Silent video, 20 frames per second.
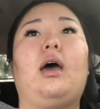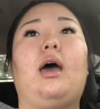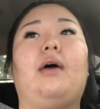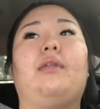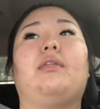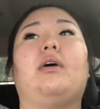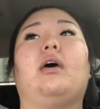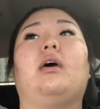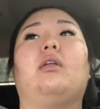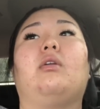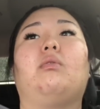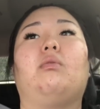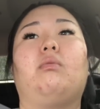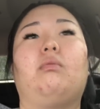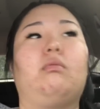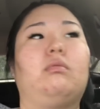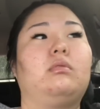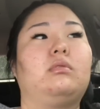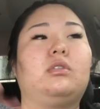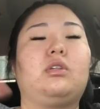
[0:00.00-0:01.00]
and
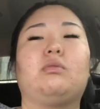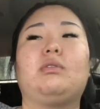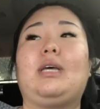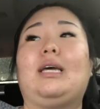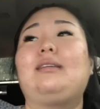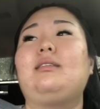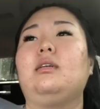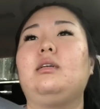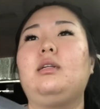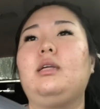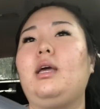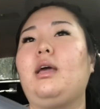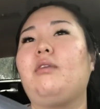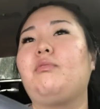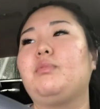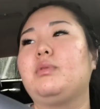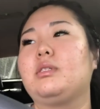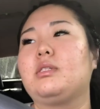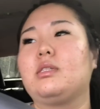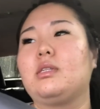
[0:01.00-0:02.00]
then so technically
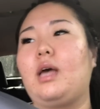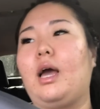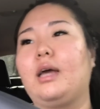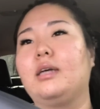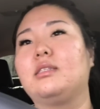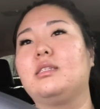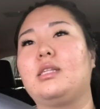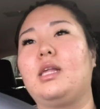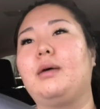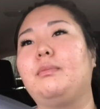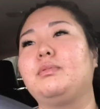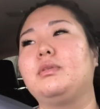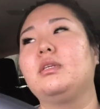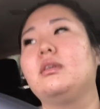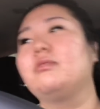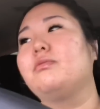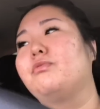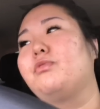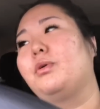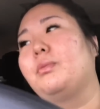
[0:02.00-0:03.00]
I slept
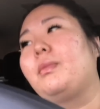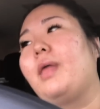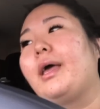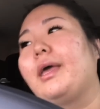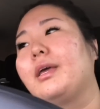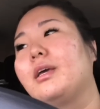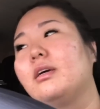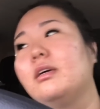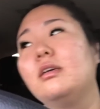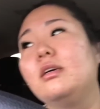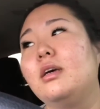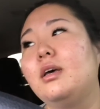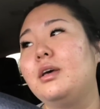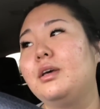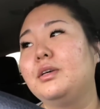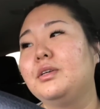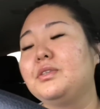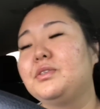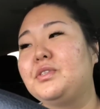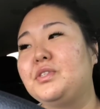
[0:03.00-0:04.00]
from like
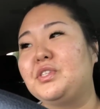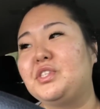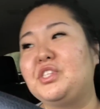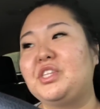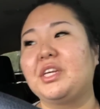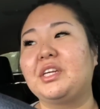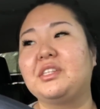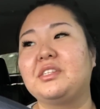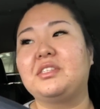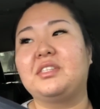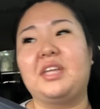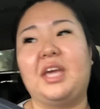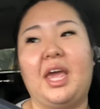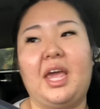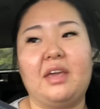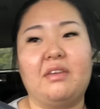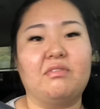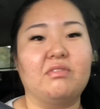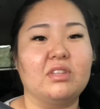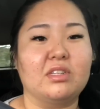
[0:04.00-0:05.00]
6 to
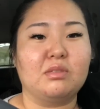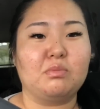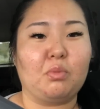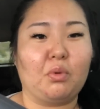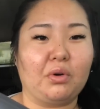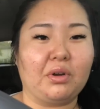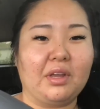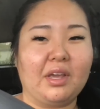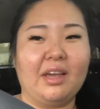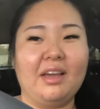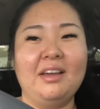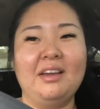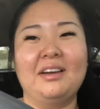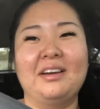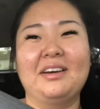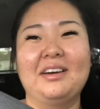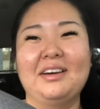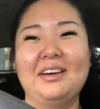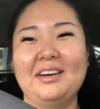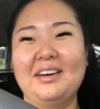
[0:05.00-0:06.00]
8 this
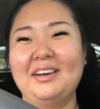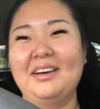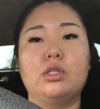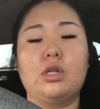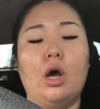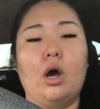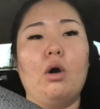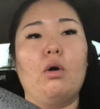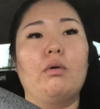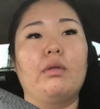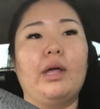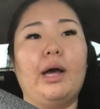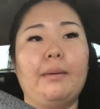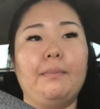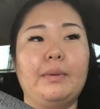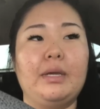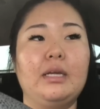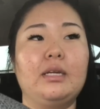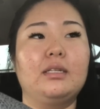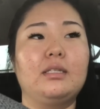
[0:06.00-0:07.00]
morning. So that
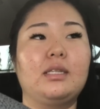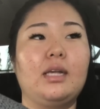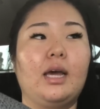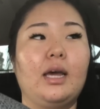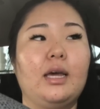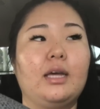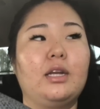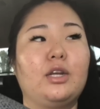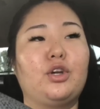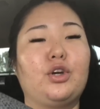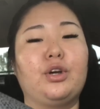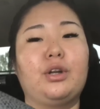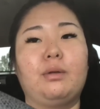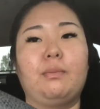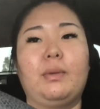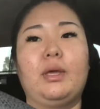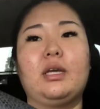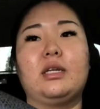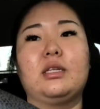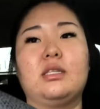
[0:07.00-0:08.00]
being said, couldn't
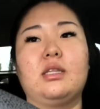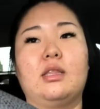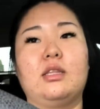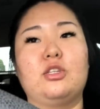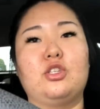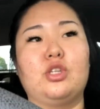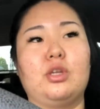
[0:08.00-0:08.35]
make it to the